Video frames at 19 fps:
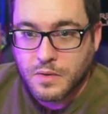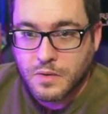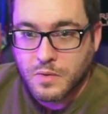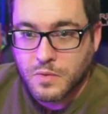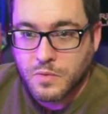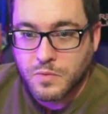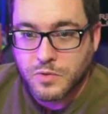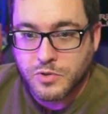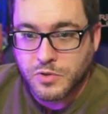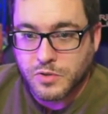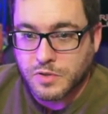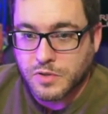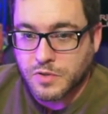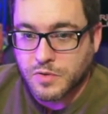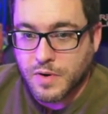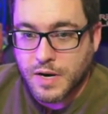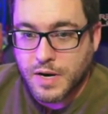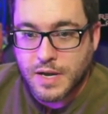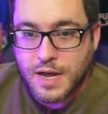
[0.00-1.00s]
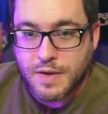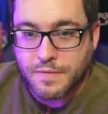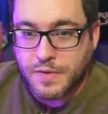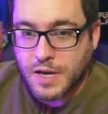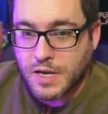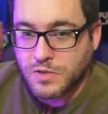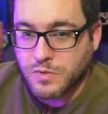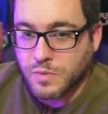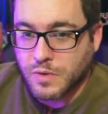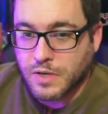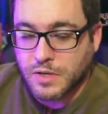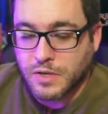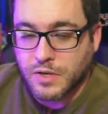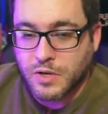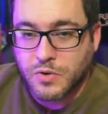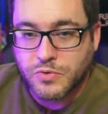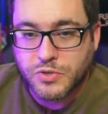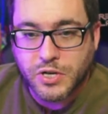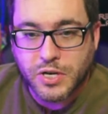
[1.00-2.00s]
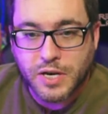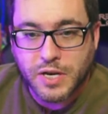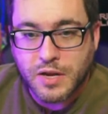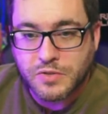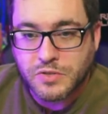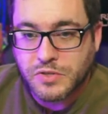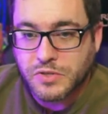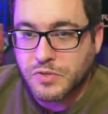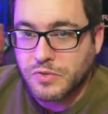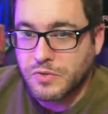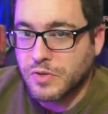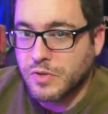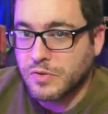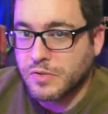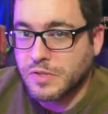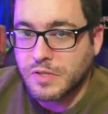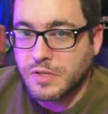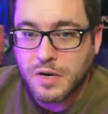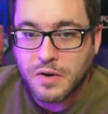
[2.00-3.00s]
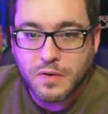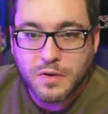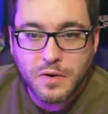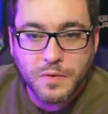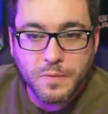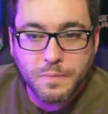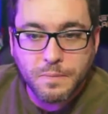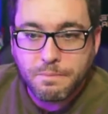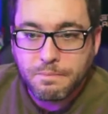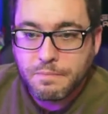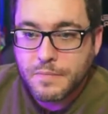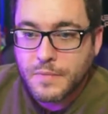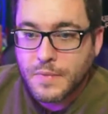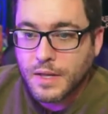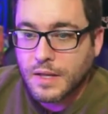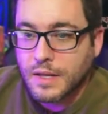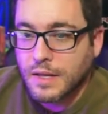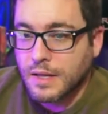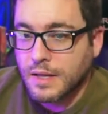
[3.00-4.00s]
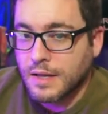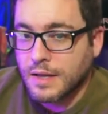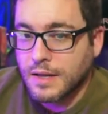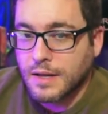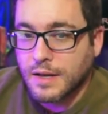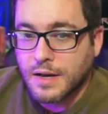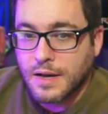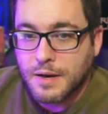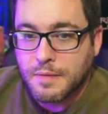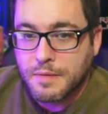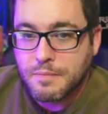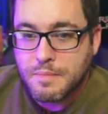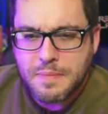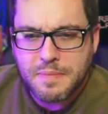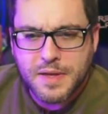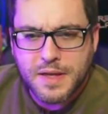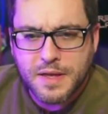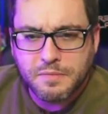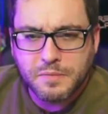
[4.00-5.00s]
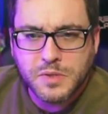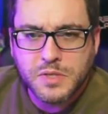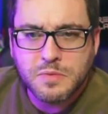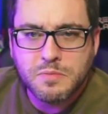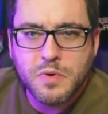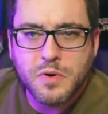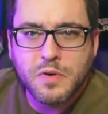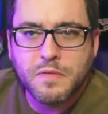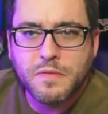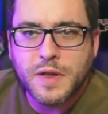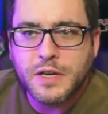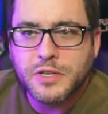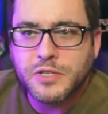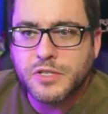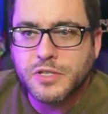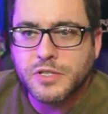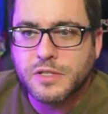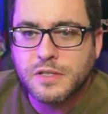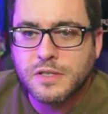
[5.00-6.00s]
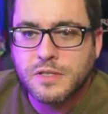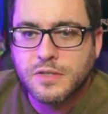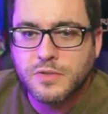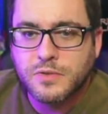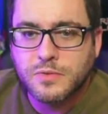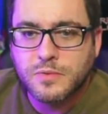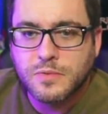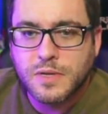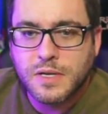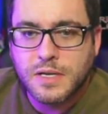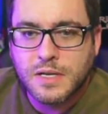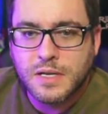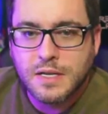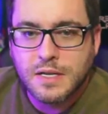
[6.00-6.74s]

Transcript: which looks great. Yeah, if you guys want to go check out Studio Cero, um, maybe give him some motivation to uh,